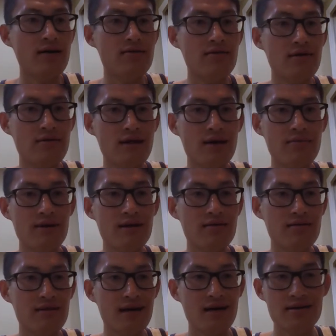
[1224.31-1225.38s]
So that
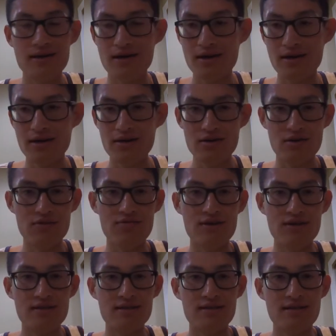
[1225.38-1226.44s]
means that your
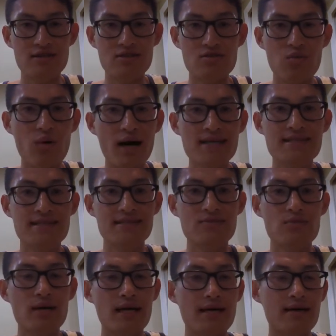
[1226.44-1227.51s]
vision is twice as
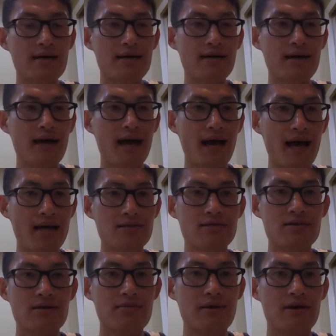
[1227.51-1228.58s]
weak as
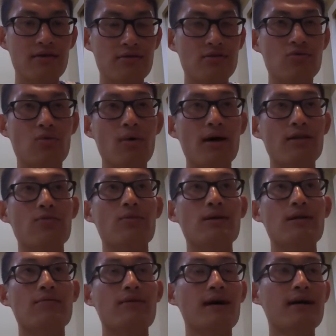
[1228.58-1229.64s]
comparing to
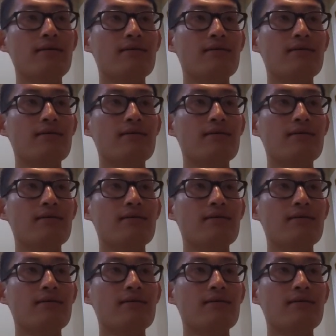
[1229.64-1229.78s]
20/20, right?